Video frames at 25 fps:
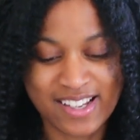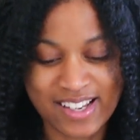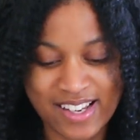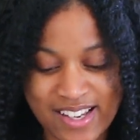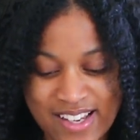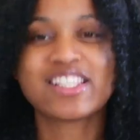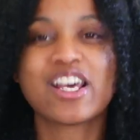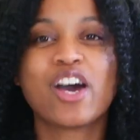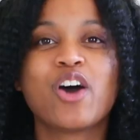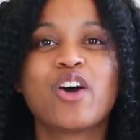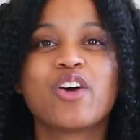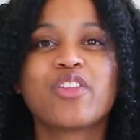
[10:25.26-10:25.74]
so
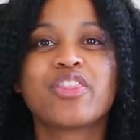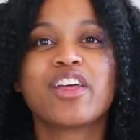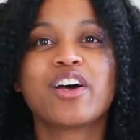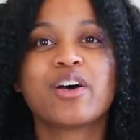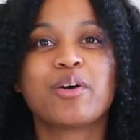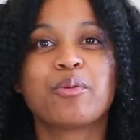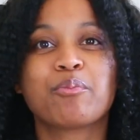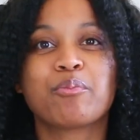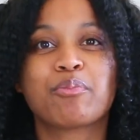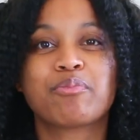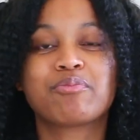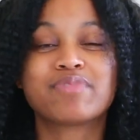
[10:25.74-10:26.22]
the
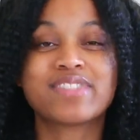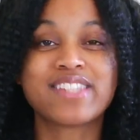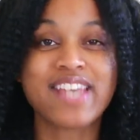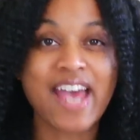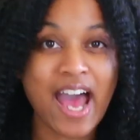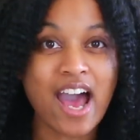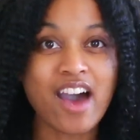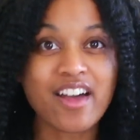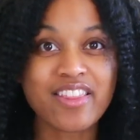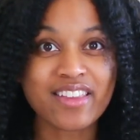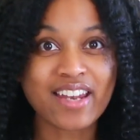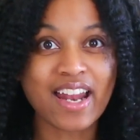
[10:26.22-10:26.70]

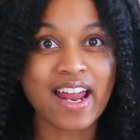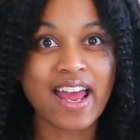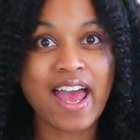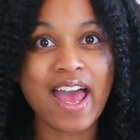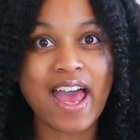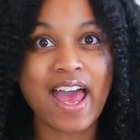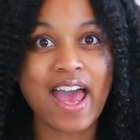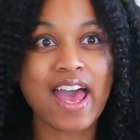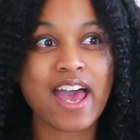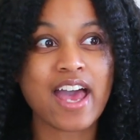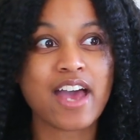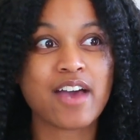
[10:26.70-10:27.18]
towel
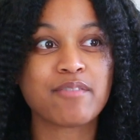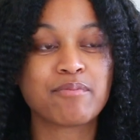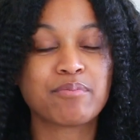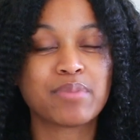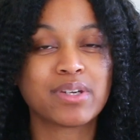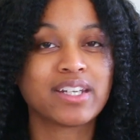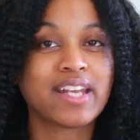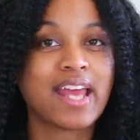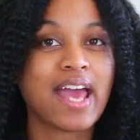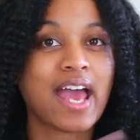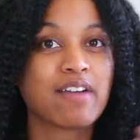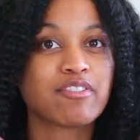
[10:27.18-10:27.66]
that I have
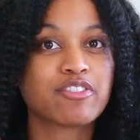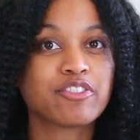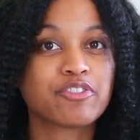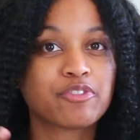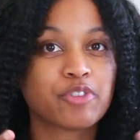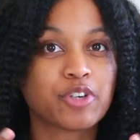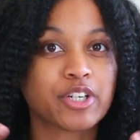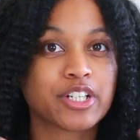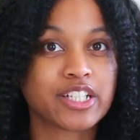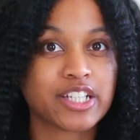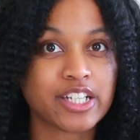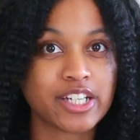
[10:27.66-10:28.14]
been having
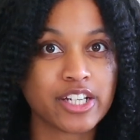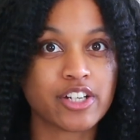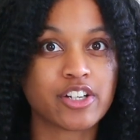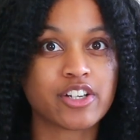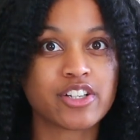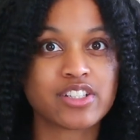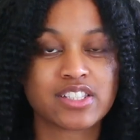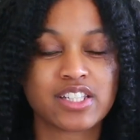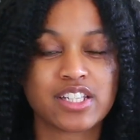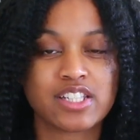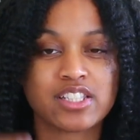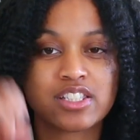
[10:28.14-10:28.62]
for
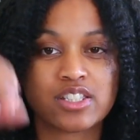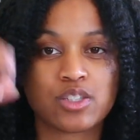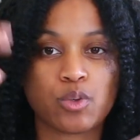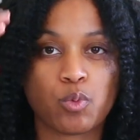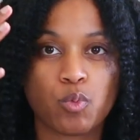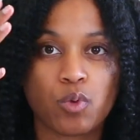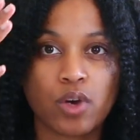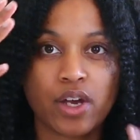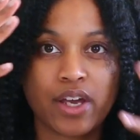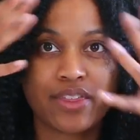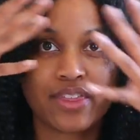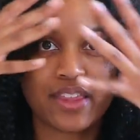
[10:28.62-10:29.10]
years is the
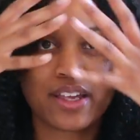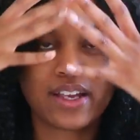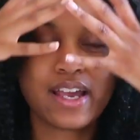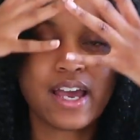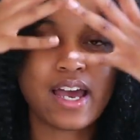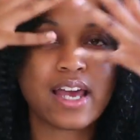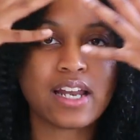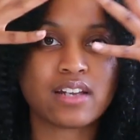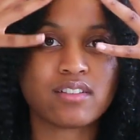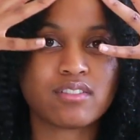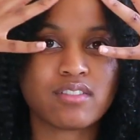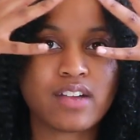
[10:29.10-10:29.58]
one that
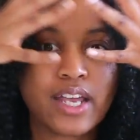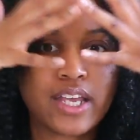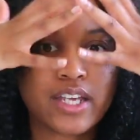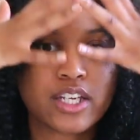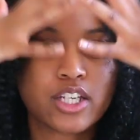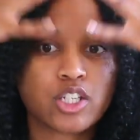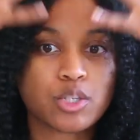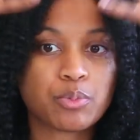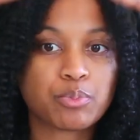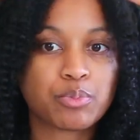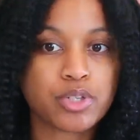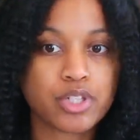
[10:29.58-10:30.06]
kind of
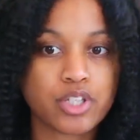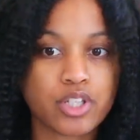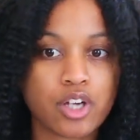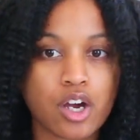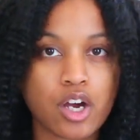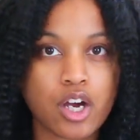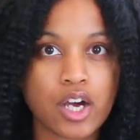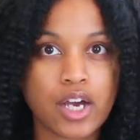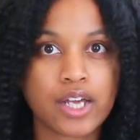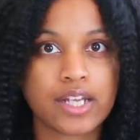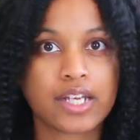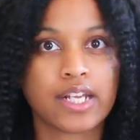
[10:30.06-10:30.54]
like you put
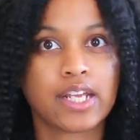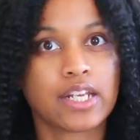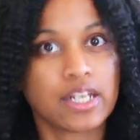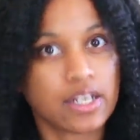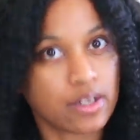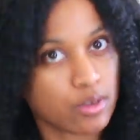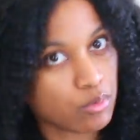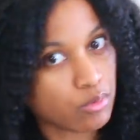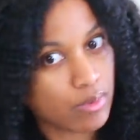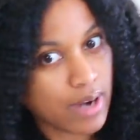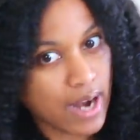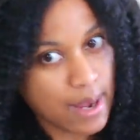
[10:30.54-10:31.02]
on and
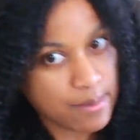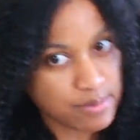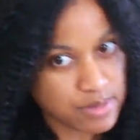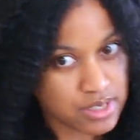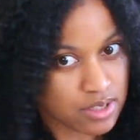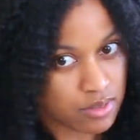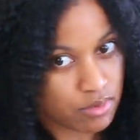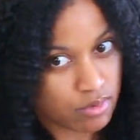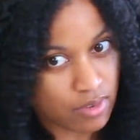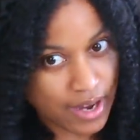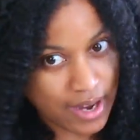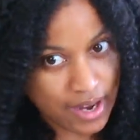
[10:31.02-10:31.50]
it
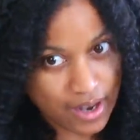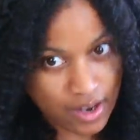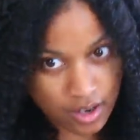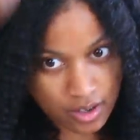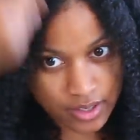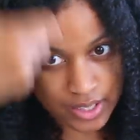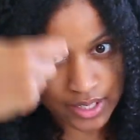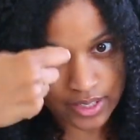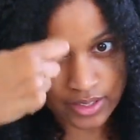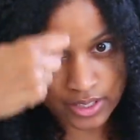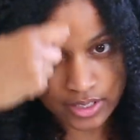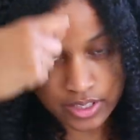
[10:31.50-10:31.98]
wraps
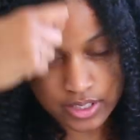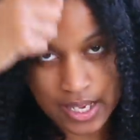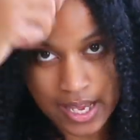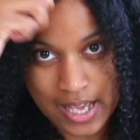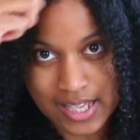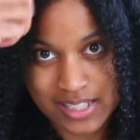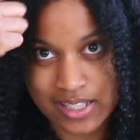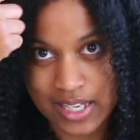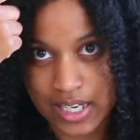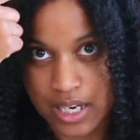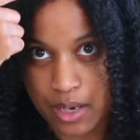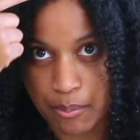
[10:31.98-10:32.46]
around and then it
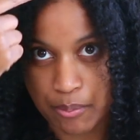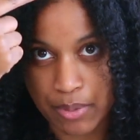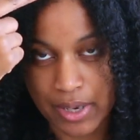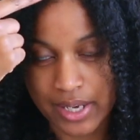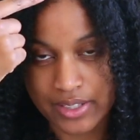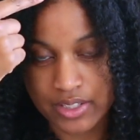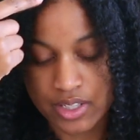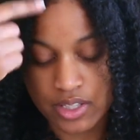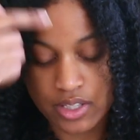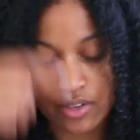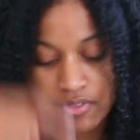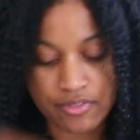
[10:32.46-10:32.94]
has like a
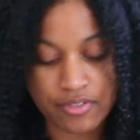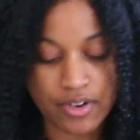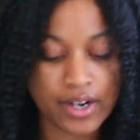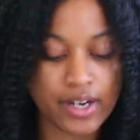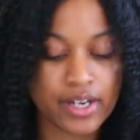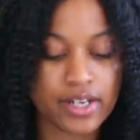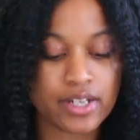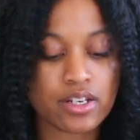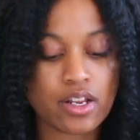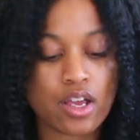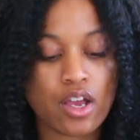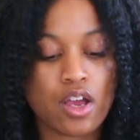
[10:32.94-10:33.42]
button in the
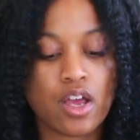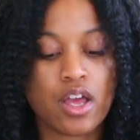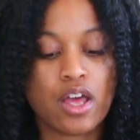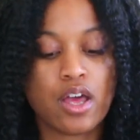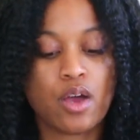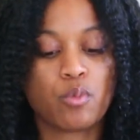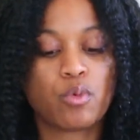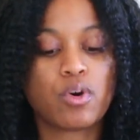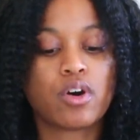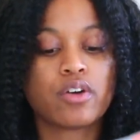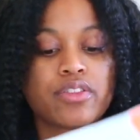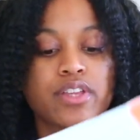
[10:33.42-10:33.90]
front.
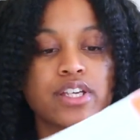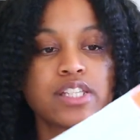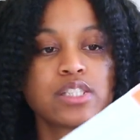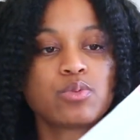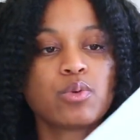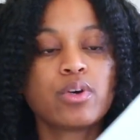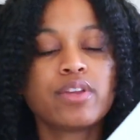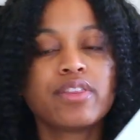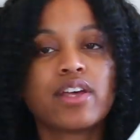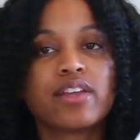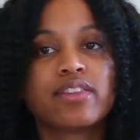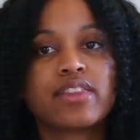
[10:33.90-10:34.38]
Well,
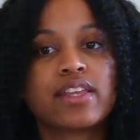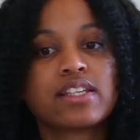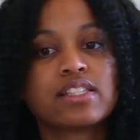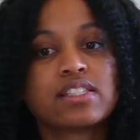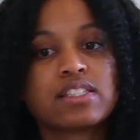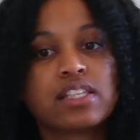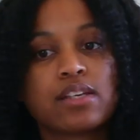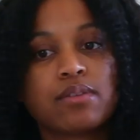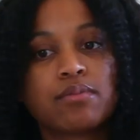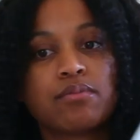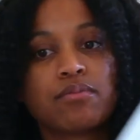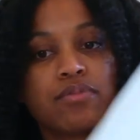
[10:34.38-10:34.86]
this one that they
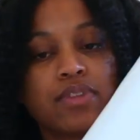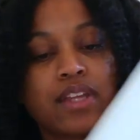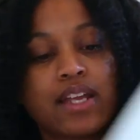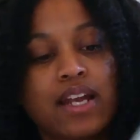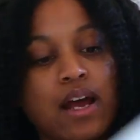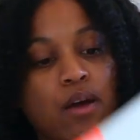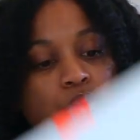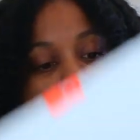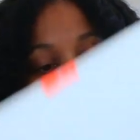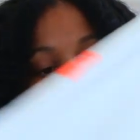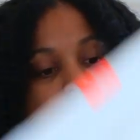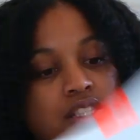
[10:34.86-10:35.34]
sent that
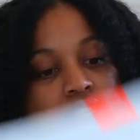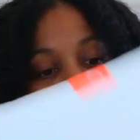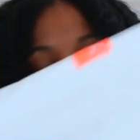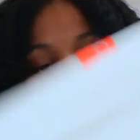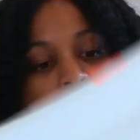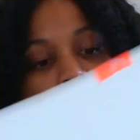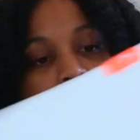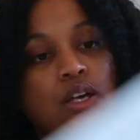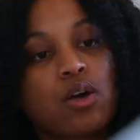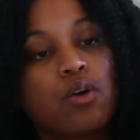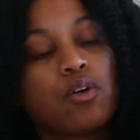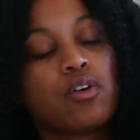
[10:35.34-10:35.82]
I was
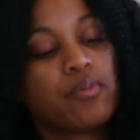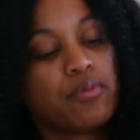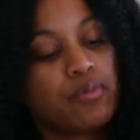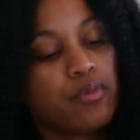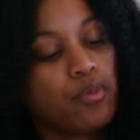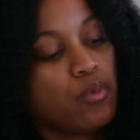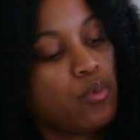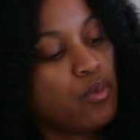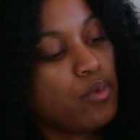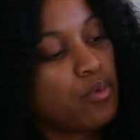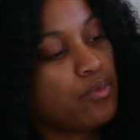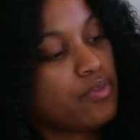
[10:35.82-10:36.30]
sent,
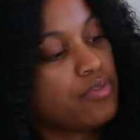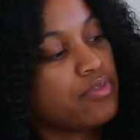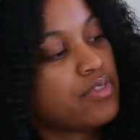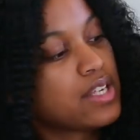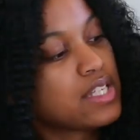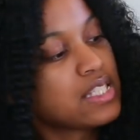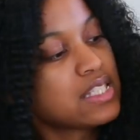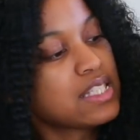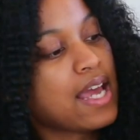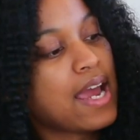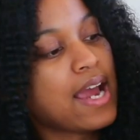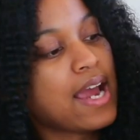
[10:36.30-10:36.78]
this